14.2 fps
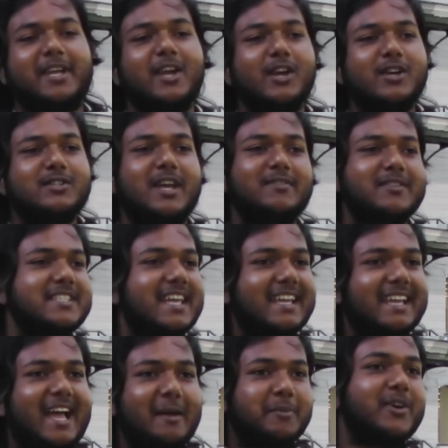Mm-hmm. So I was like,
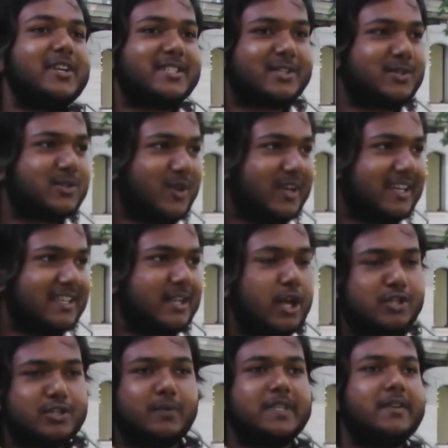I'm crazy to join it.
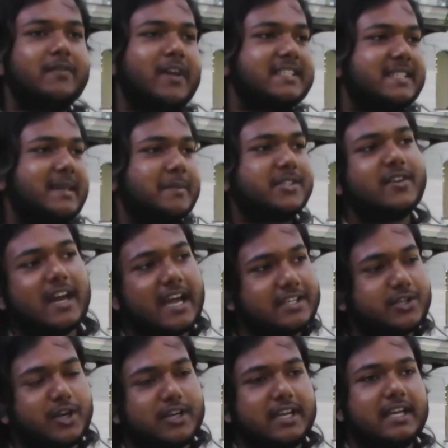So within one semester, I
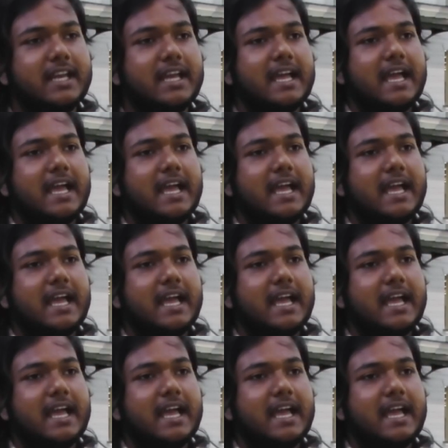joined it.